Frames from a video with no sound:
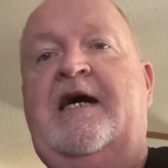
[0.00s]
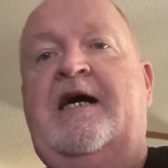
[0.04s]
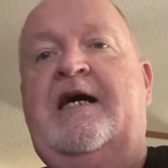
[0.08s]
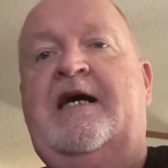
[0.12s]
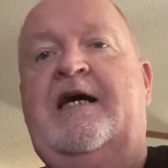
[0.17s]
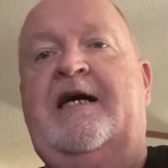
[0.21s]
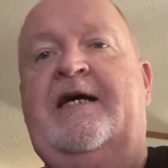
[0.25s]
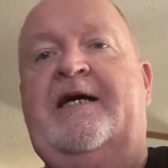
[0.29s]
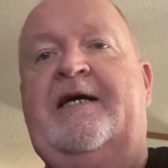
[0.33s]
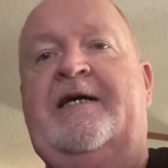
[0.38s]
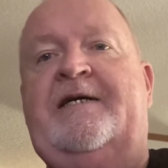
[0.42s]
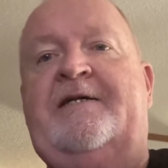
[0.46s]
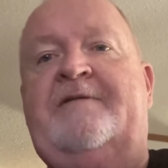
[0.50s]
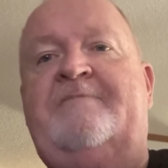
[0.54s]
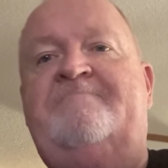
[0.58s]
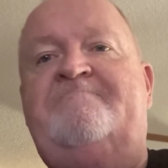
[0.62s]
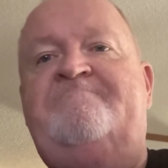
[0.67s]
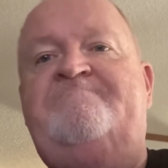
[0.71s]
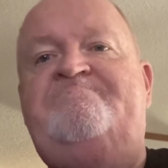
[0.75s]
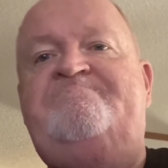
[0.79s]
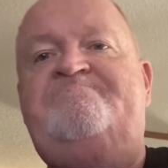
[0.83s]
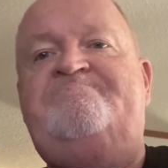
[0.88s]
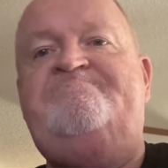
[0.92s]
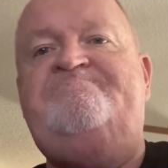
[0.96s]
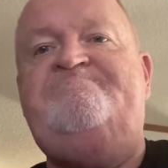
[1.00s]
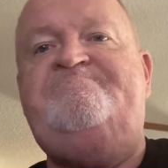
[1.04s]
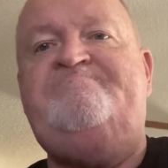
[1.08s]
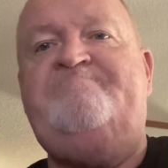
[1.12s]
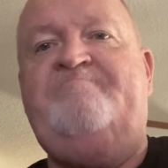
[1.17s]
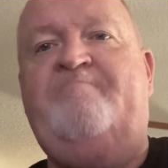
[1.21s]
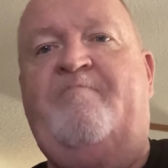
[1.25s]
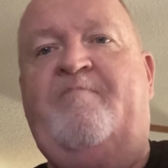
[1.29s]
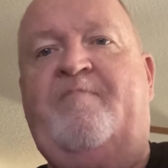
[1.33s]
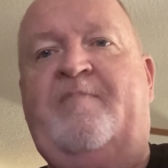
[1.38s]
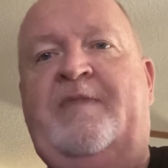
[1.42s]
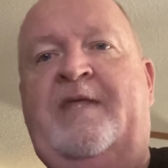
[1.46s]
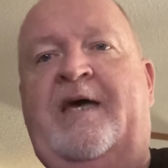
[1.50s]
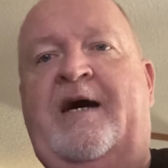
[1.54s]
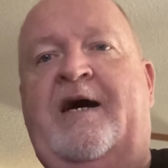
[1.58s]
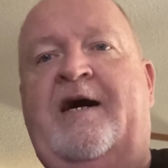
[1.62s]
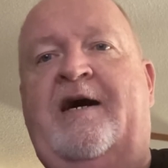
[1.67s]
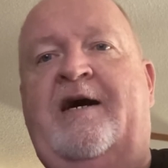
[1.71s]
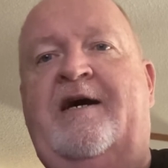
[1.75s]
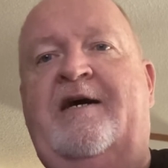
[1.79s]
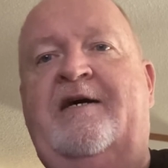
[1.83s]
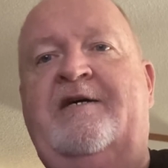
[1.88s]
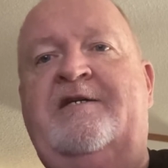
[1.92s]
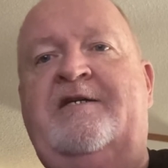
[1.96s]

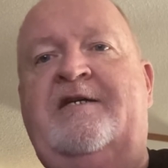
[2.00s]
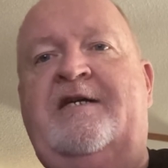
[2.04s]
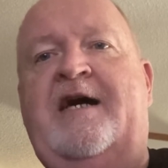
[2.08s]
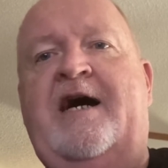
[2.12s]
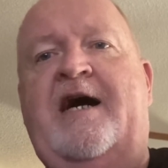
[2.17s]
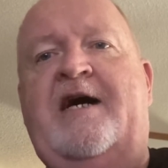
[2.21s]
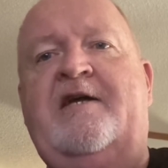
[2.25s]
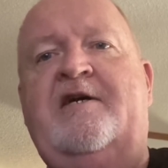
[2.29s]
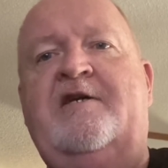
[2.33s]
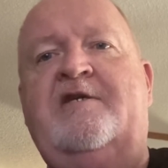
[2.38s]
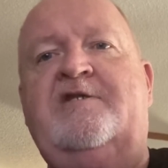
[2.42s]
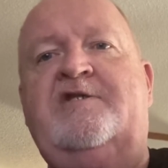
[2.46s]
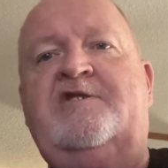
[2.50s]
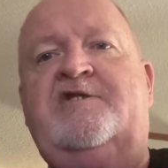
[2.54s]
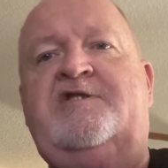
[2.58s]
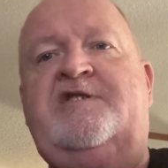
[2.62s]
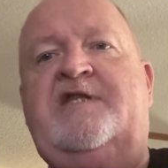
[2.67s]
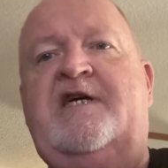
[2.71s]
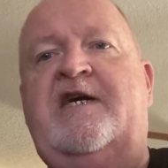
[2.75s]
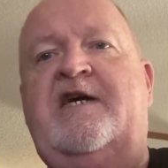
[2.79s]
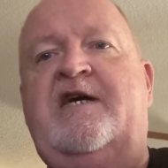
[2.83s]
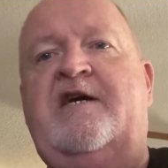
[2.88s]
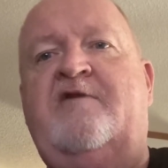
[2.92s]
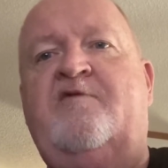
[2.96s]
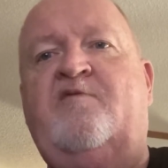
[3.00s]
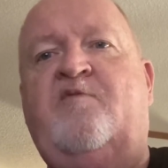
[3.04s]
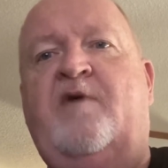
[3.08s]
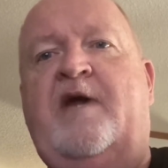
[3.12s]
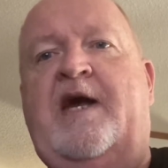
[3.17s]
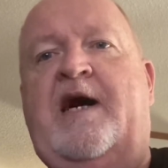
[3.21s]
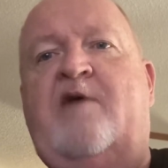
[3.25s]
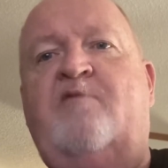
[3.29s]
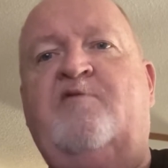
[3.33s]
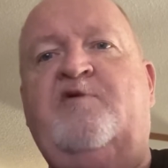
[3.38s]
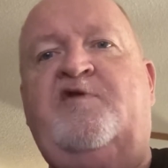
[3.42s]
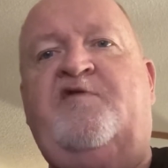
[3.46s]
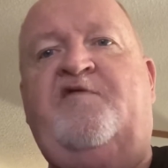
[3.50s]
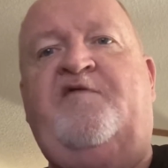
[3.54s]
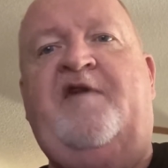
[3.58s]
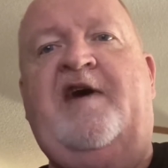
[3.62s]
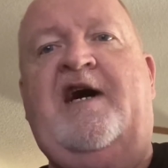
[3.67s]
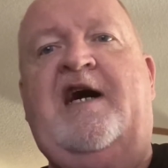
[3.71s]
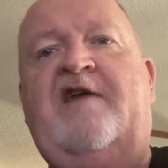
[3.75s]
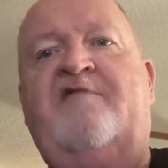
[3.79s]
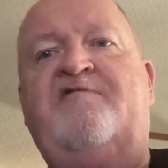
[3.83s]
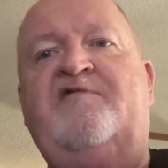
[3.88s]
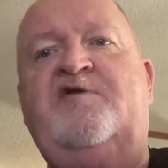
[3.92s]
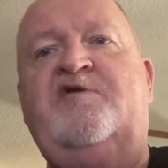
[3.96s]
Now, you got to understand, when I was
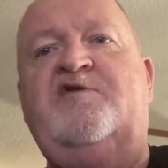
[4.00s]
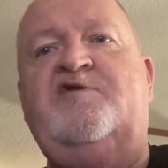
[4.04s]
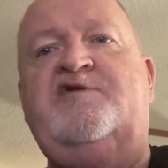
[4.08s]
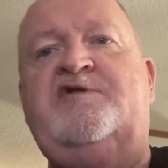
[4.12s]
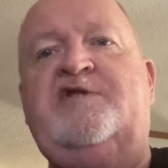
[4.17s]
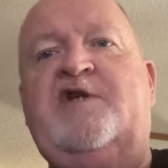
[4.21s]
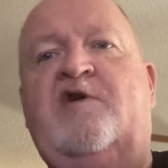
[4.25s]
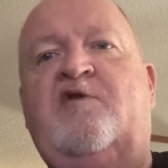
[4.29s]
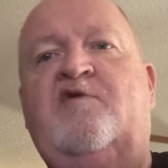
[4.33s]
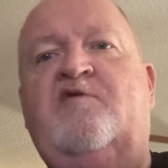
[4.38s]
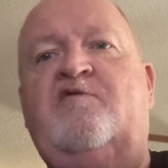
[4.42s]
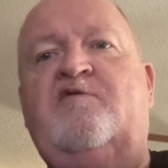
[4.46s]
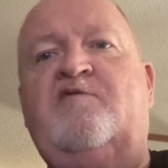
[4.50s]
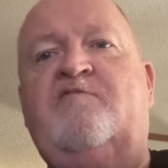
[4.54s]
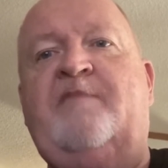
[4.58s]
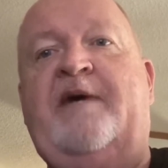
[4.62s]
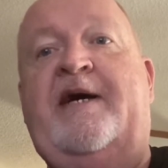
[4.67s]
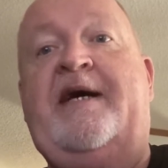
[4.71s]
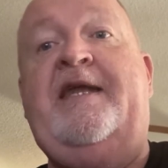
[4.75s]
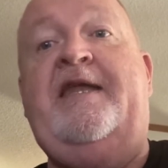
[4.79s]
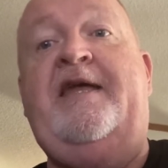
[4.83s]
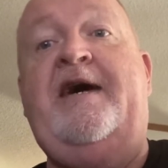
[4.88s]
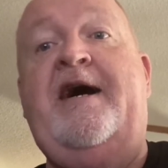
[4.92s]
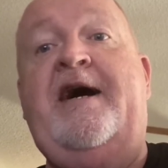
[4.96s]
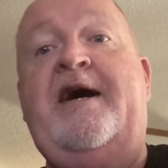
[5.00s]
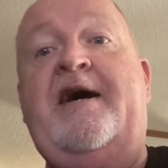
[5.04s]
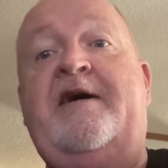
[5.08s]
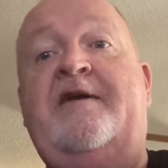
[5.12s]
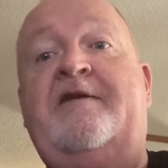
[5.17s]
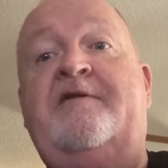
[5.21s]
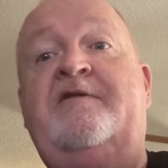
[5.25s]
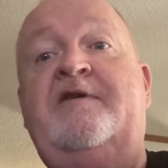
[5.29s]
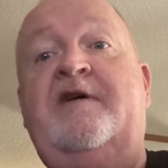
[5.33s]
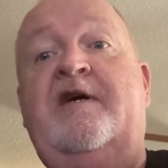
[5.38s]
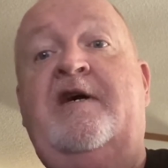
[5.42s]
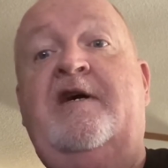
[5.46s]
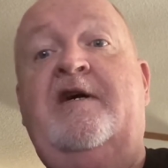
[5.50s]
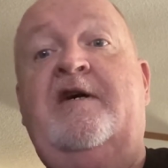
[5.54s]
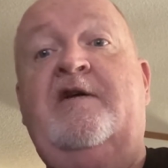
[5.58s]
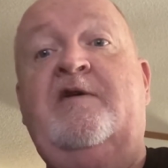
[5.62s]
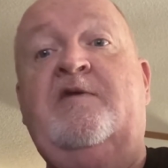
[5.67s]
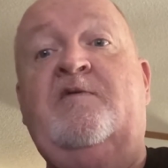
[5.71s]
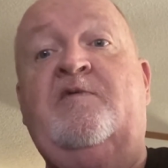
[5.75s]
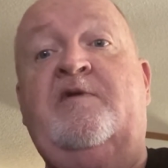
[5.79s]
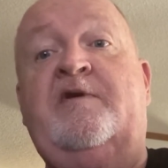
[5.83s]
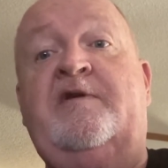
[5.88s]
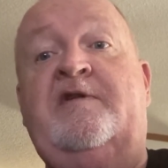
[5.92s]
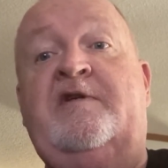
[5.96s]
5 years old, my dad
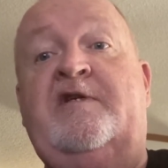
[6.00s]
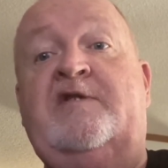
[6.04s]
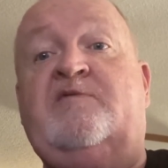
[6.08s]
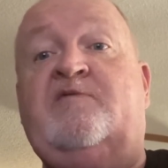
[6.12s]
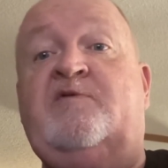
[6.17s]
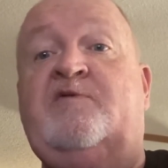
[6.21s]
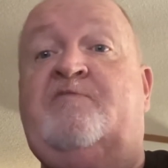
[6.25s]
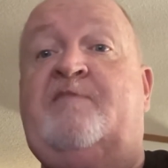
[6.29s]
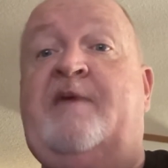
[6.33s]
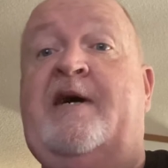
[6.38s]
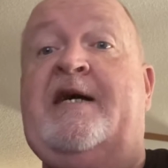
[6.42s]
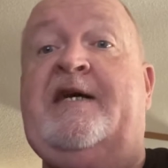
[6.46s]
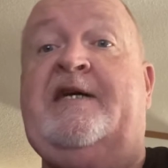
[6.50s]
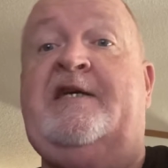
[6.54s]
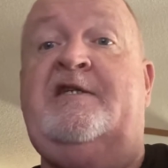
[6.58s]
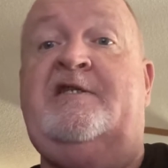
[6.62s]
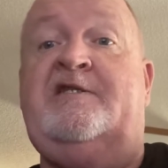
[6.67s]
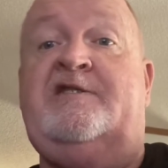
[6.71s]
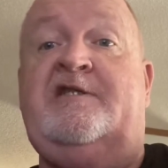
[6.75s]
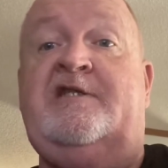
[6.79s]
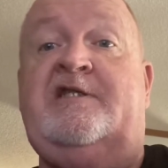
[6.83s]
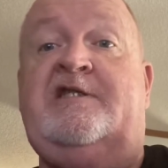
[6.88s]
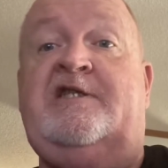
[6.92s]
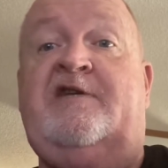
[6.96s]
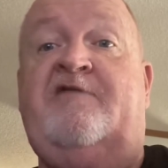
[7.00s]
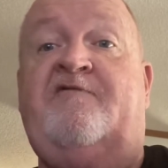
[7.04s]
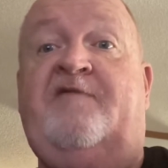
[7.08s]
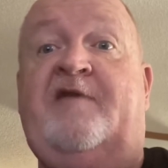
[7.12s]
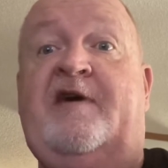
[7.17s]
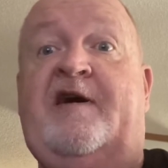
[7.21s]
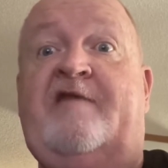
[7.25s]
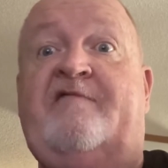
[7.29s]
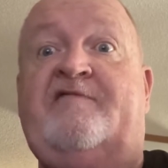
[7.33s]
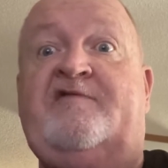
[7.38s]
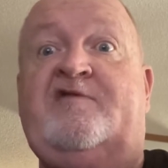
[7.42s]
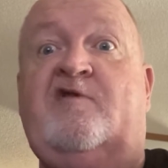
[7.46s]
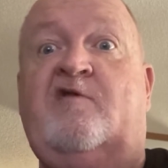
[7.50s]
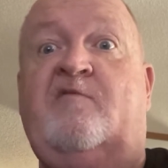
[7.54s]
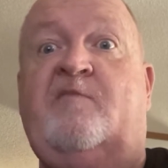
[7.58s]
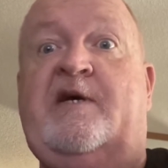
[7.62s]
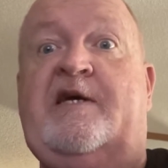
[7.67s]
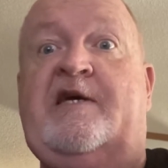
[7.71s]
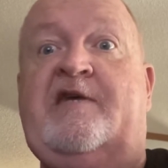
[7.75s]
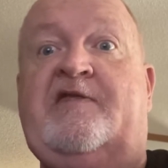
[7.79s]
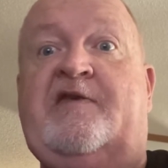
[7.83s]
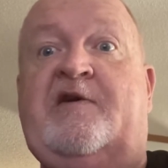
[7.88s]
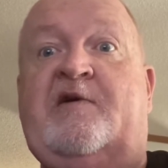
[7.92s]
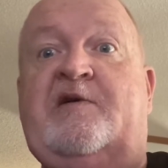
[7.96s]
this was back in 65, so
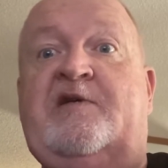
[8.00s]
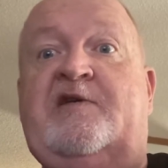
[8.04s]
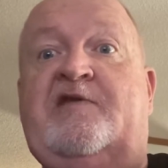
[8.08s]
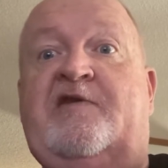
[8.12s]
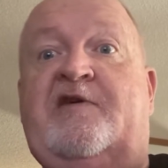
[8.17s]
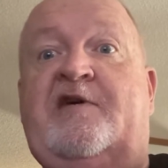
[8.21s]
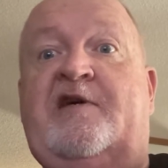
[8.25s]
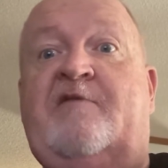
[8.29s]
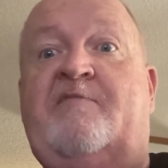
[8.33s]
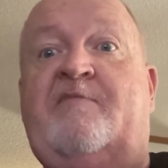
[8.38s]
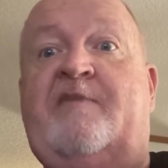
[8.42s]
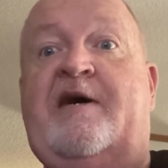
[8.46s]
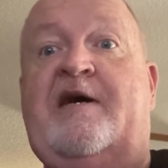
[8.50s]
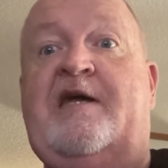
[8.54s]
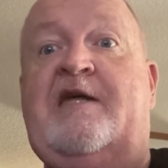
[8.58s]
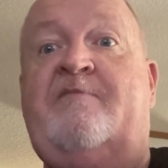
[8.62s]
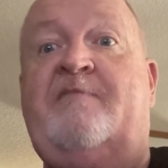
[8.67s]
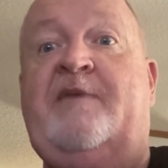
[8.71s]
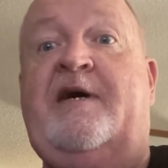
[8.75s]
nobody thought anything about it.